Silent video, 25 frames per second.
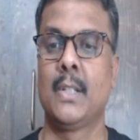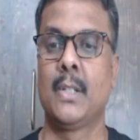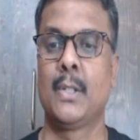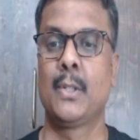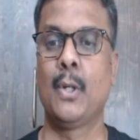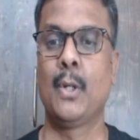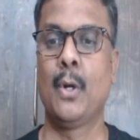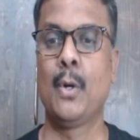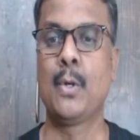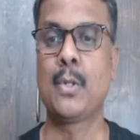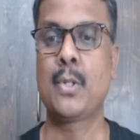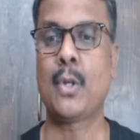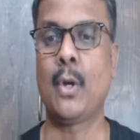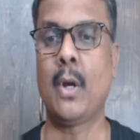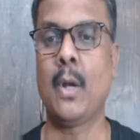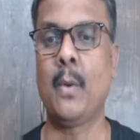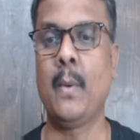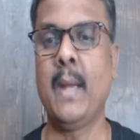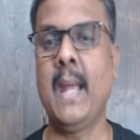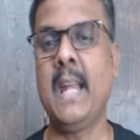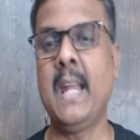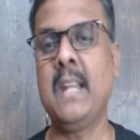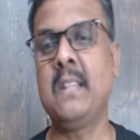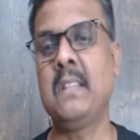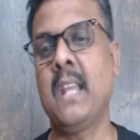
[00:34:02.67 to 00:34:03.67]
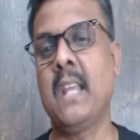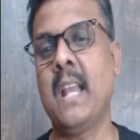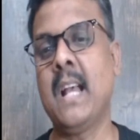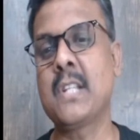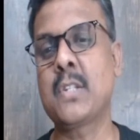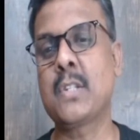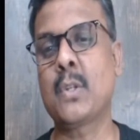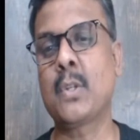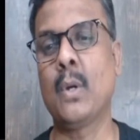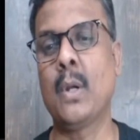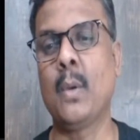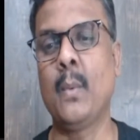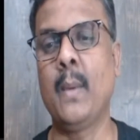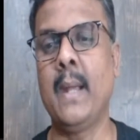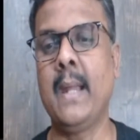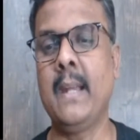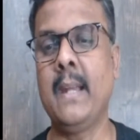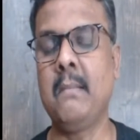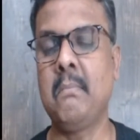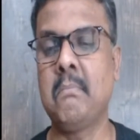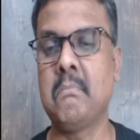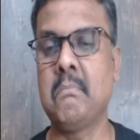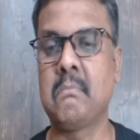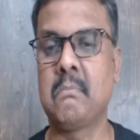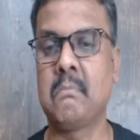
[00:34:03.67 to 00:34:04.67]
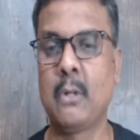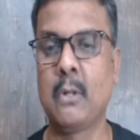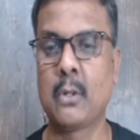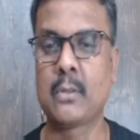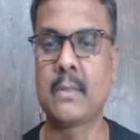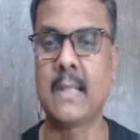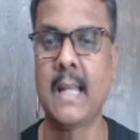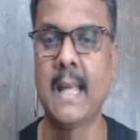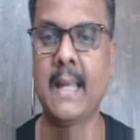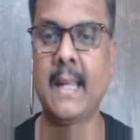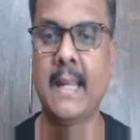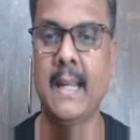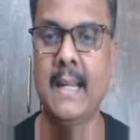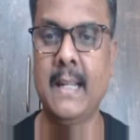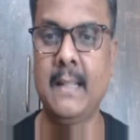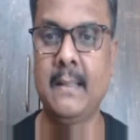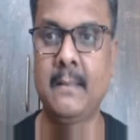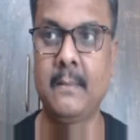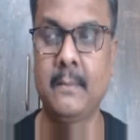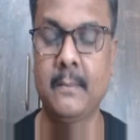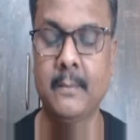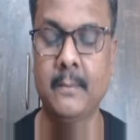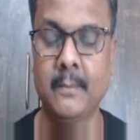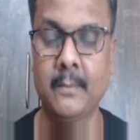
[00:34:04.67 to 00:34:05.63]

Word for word: So who's gonna win? Diya is gonna win. Looks like it.